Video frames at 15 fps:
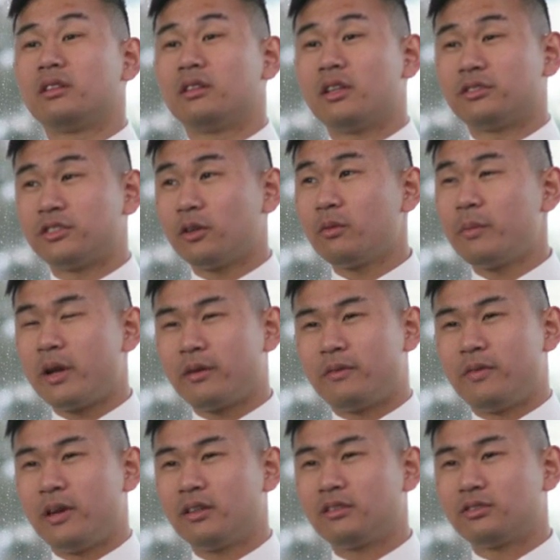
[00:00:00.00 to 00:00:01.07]
There's several
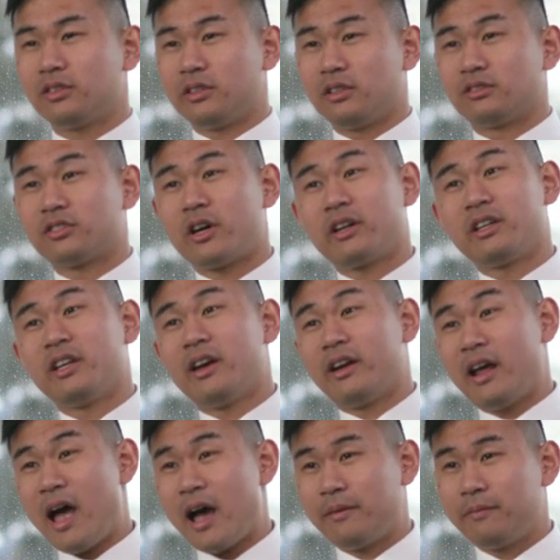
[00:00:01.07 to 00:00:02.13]
benefits in studying here
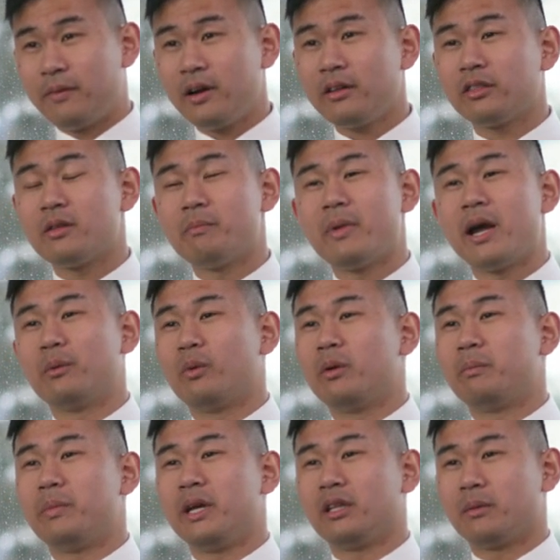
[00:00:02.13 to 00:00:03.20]
at ADFA, the main
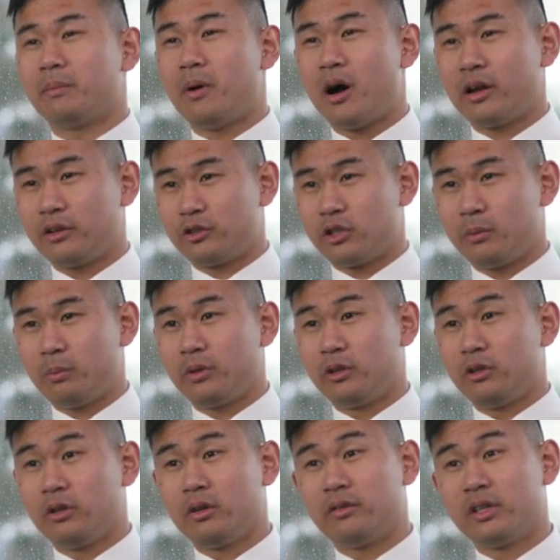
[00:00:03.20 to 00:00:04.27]
one being the partnership with the
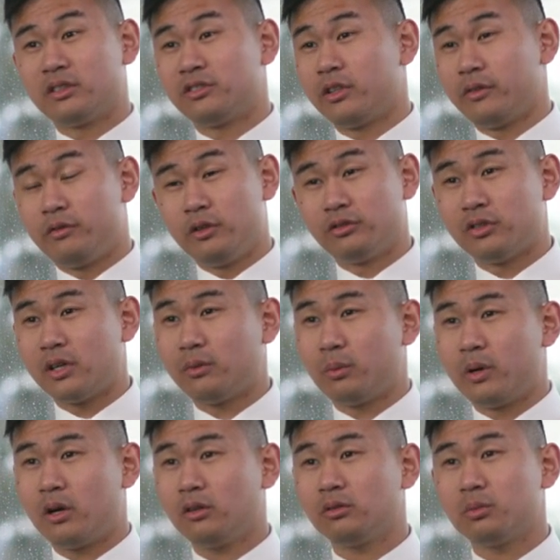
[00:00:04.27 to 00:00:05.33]
University of New South
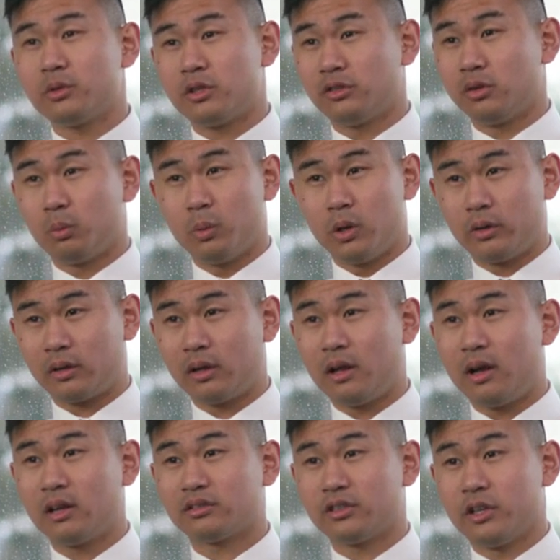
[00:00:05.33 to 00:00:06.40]
Wales, which is a
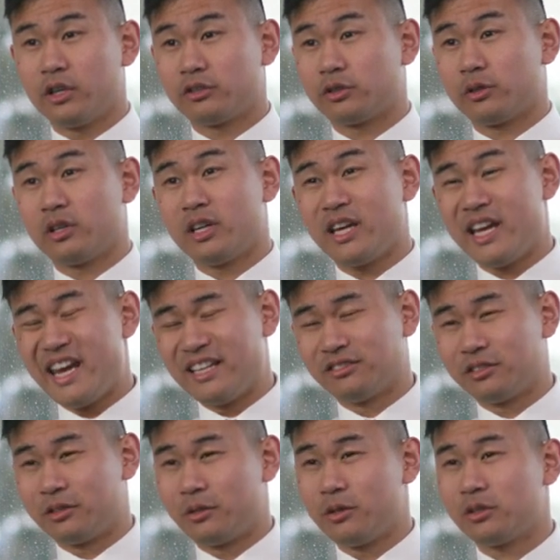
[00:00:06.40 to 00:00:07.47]
world-class tertiary
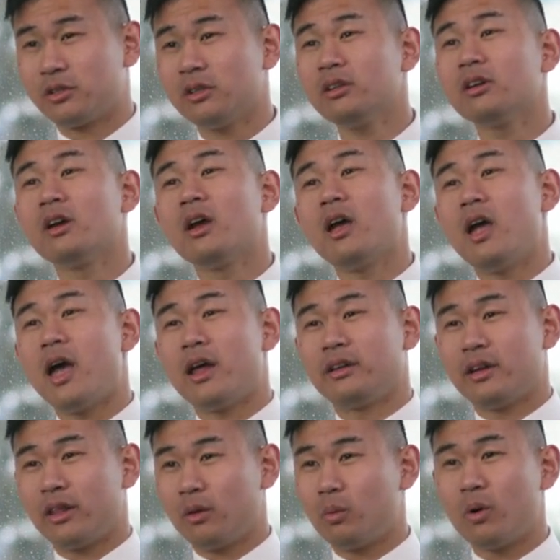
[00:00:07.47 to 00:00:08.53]
institution. And
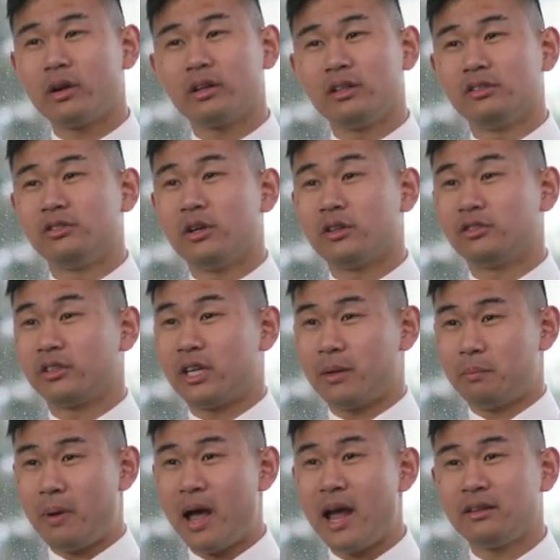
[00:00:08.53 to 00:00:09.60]
the other one is you also
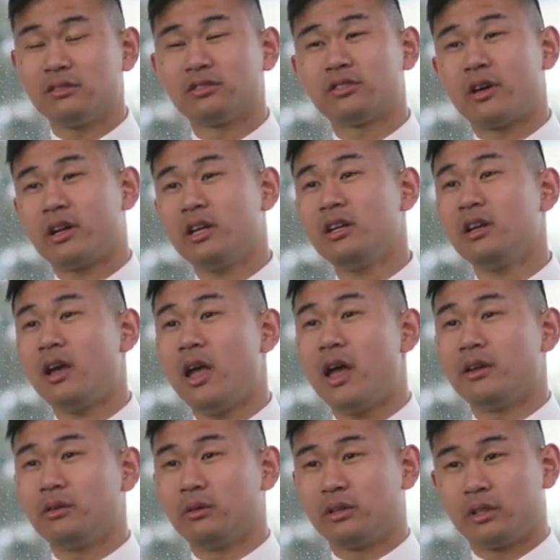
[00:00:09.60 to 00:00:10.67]
get paid to study
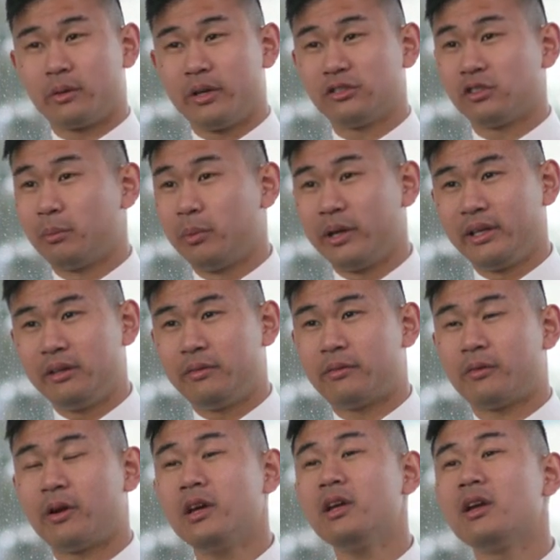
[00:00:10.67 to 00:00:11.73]
and your degree is completely
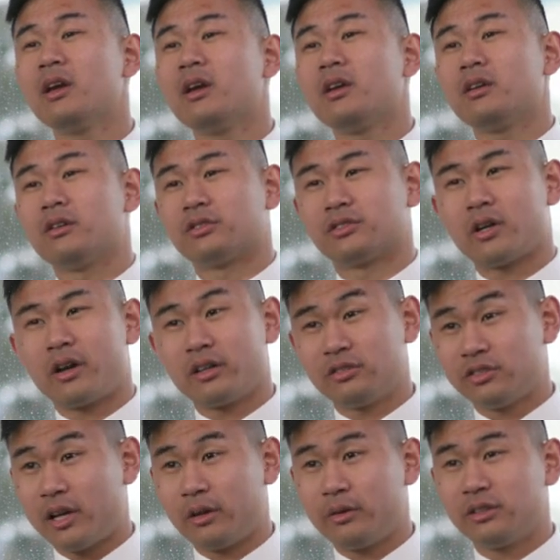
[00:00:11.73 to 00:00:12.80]
free. The starting
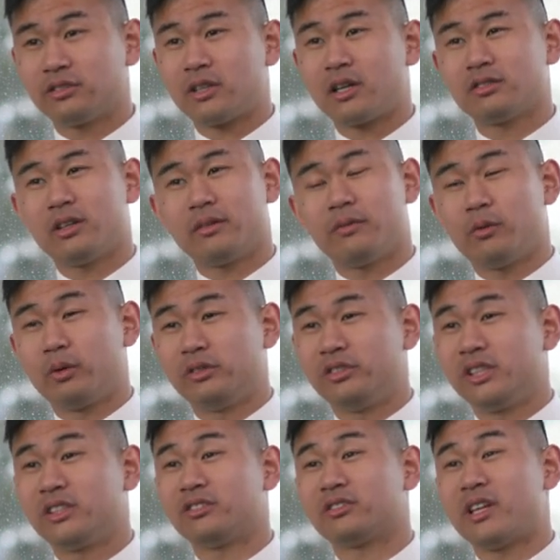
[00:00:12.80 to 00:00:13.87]
salary starts at
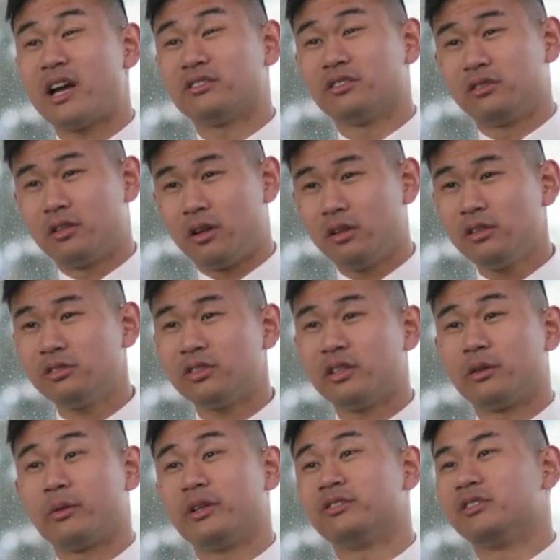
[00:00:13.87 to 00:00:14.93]
$46,000,
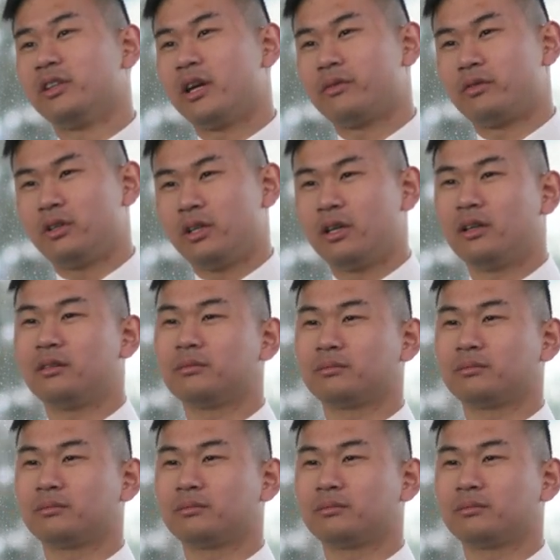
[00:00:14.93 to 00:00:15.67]
increasing every year.